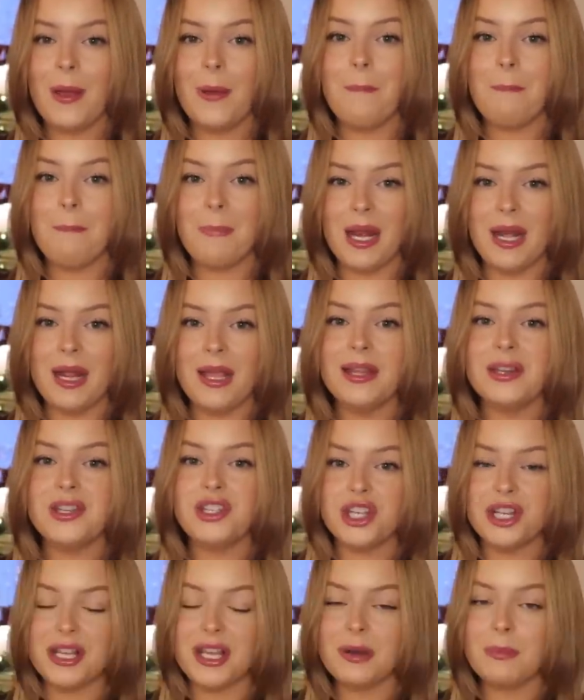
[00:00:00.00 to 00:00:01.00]
mini
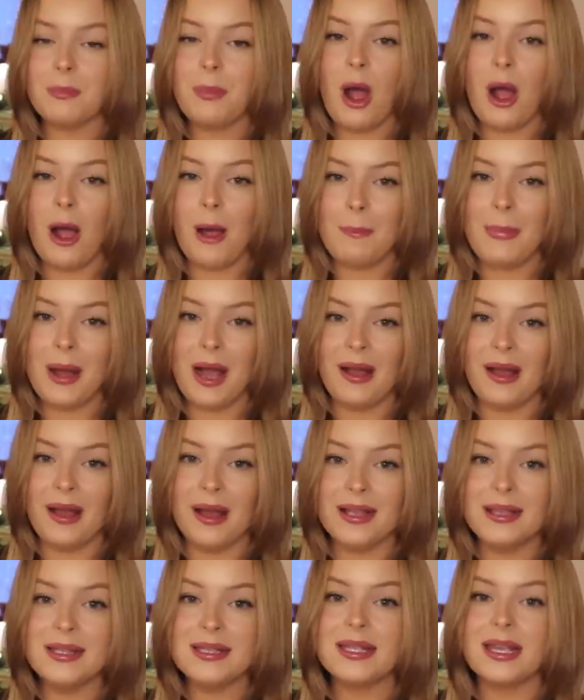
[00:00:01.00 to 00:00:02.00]
chicken pot
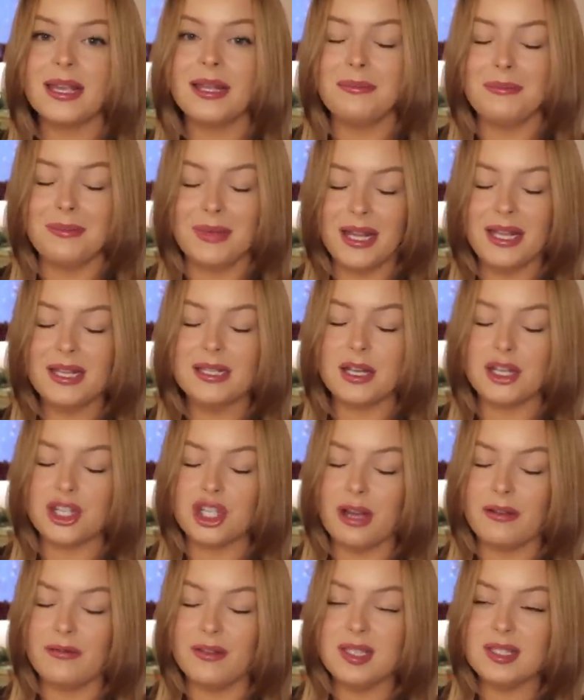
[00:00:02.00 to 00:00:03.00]
pies in mini
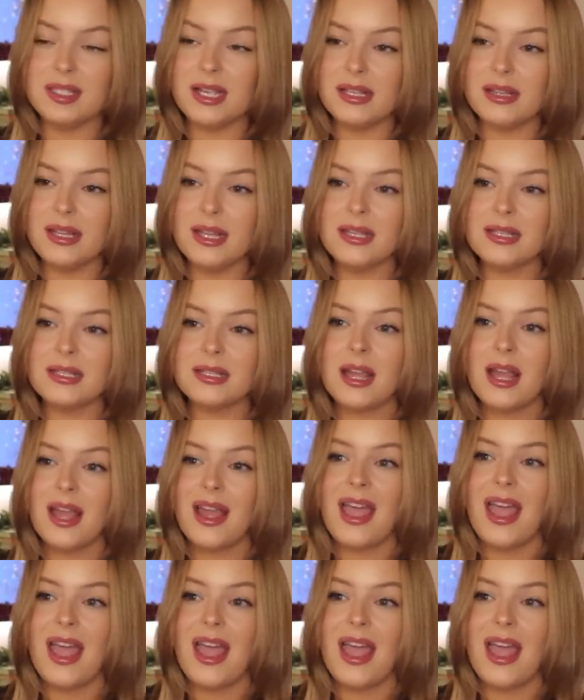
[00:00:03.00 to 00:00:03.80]
Dutch ovens like this,